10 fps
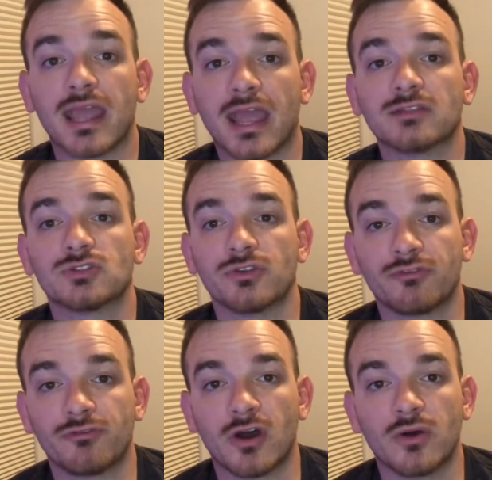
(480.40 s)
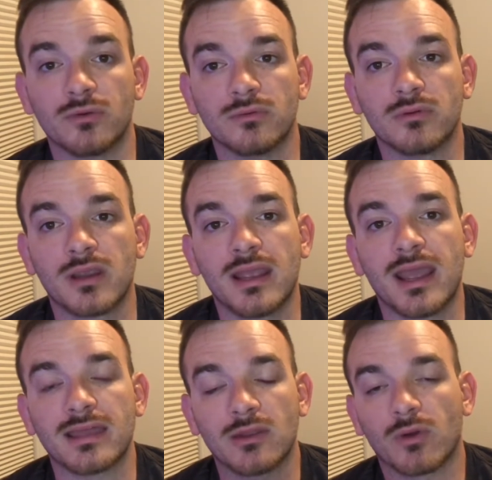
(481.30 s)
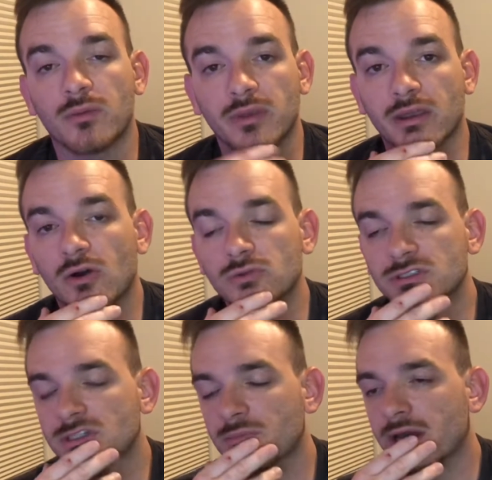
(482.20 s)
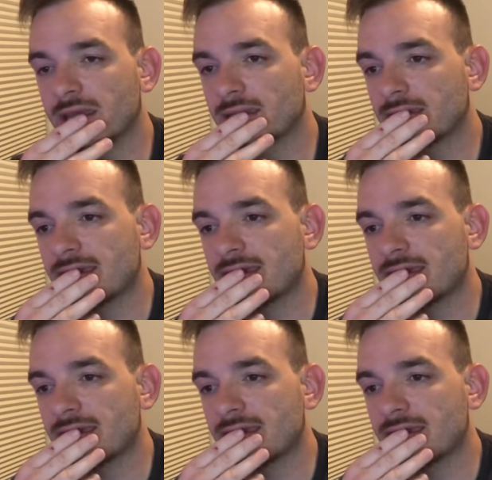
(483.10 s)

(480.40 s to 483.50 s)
answered the phone and they were able to get a hold of somebody.